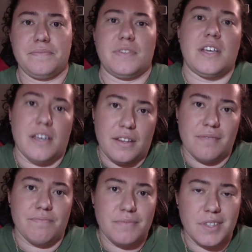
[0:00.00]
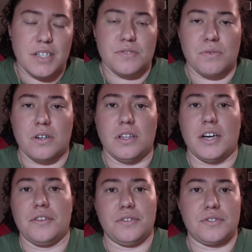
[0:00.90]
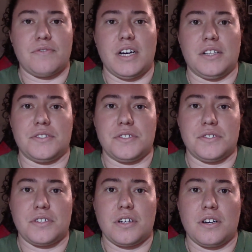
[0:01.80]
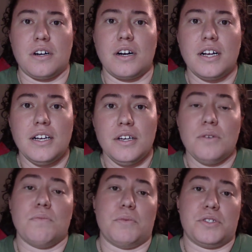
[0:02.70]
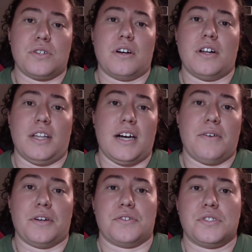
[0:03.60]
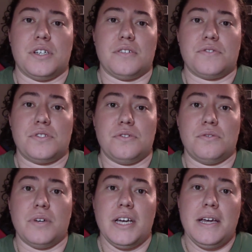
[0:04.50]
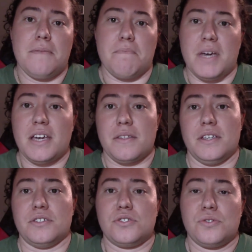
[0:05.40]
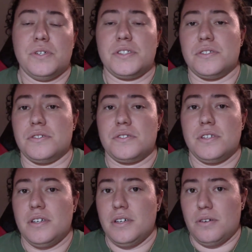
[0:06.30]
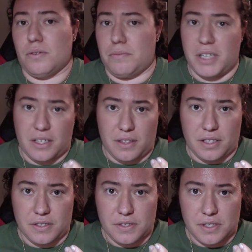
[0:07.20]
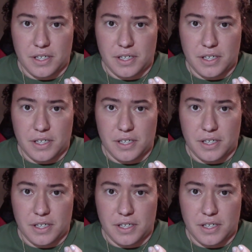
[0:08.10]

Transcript: And that's where a lot of those fallacies occur. When we start allowing ourselves to make these choices or make these